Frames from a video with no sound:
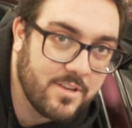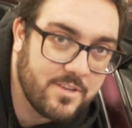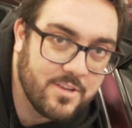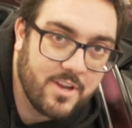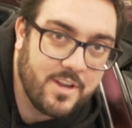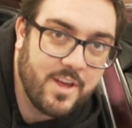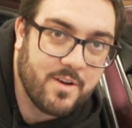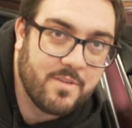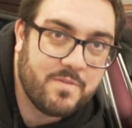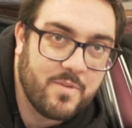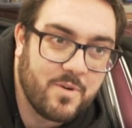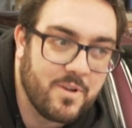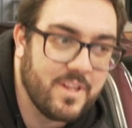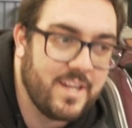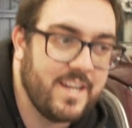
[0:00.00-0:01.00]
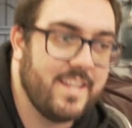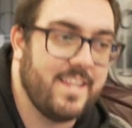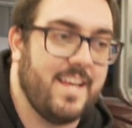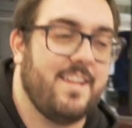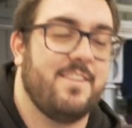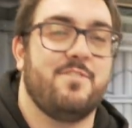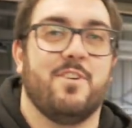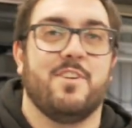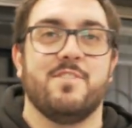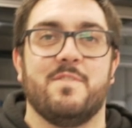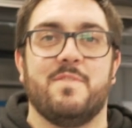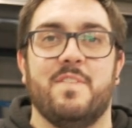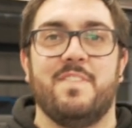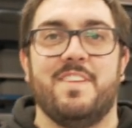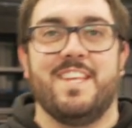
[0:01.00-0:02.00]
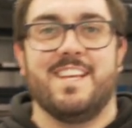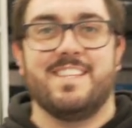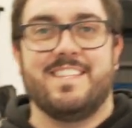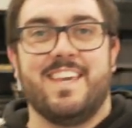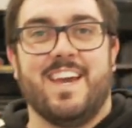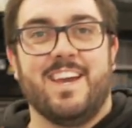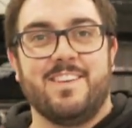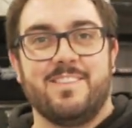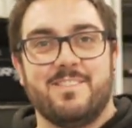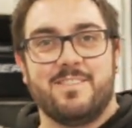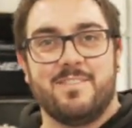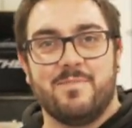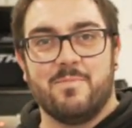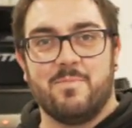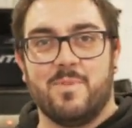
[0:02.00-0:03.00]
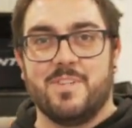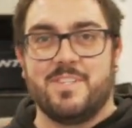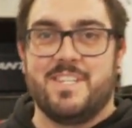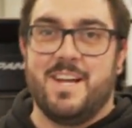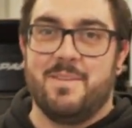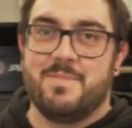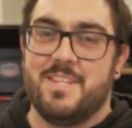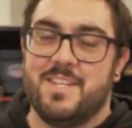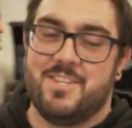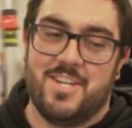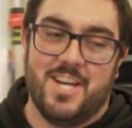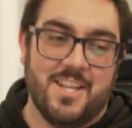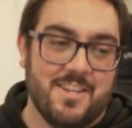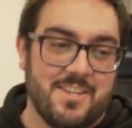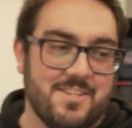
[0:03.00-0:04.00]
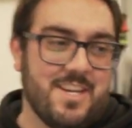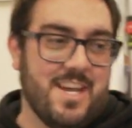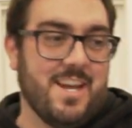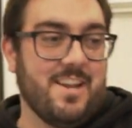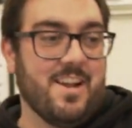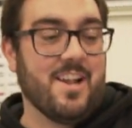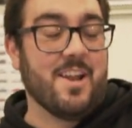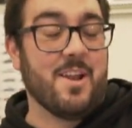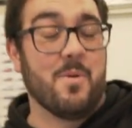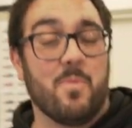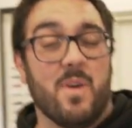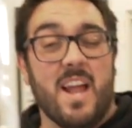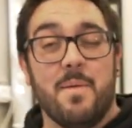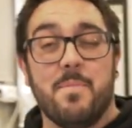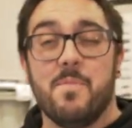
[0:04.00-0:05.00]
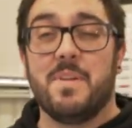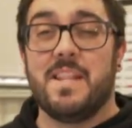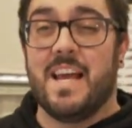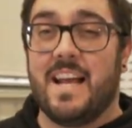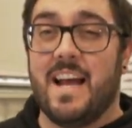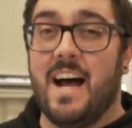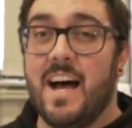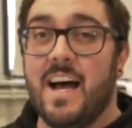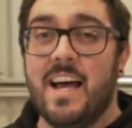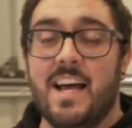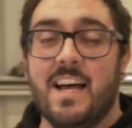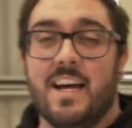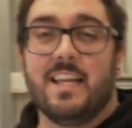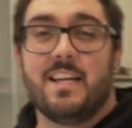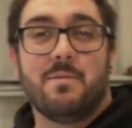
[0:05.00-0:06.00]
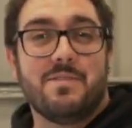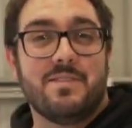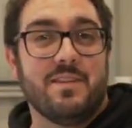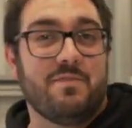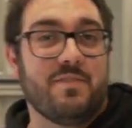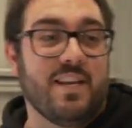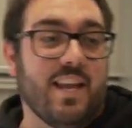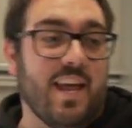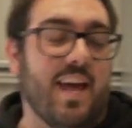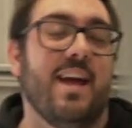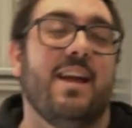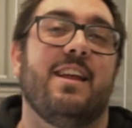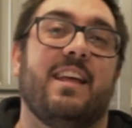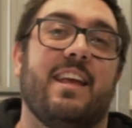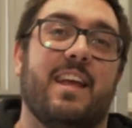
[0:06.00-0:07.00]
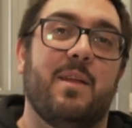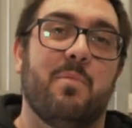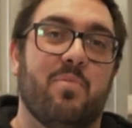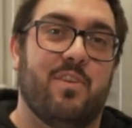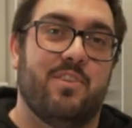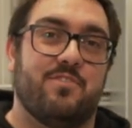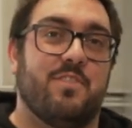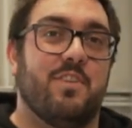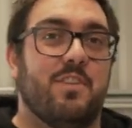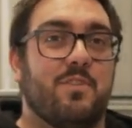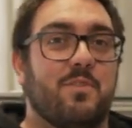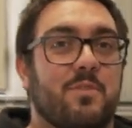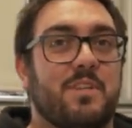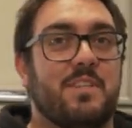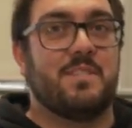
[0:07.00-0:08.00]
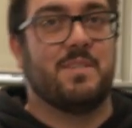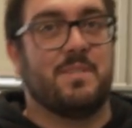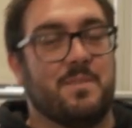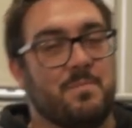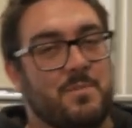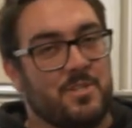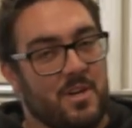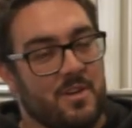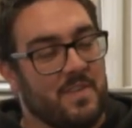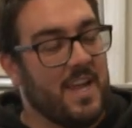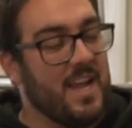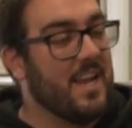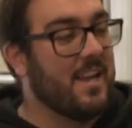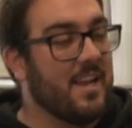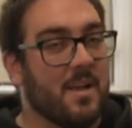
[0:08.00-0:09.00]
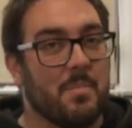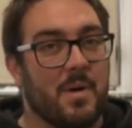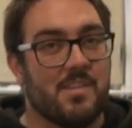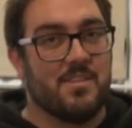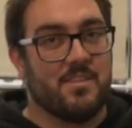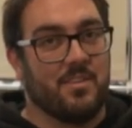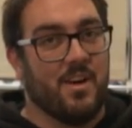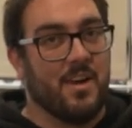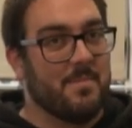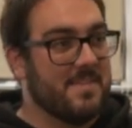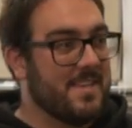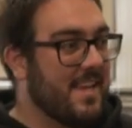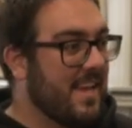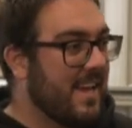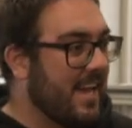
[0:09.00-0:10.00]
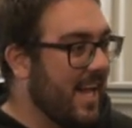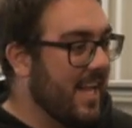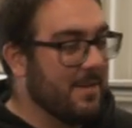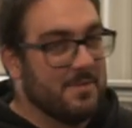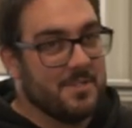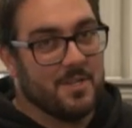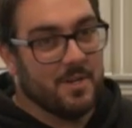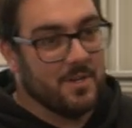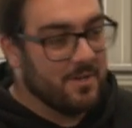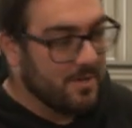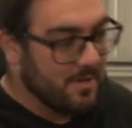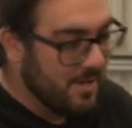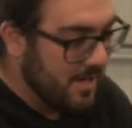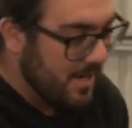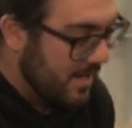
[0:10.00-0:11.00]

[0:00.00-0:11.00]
The dirty old 4 litre that had 250,000 Ks wasn't up to the challenge, and I don't know what happened with that car. I think it was lifting the head and getting pressure into the cooling system, which overheated it a bunch of times, and it was no good.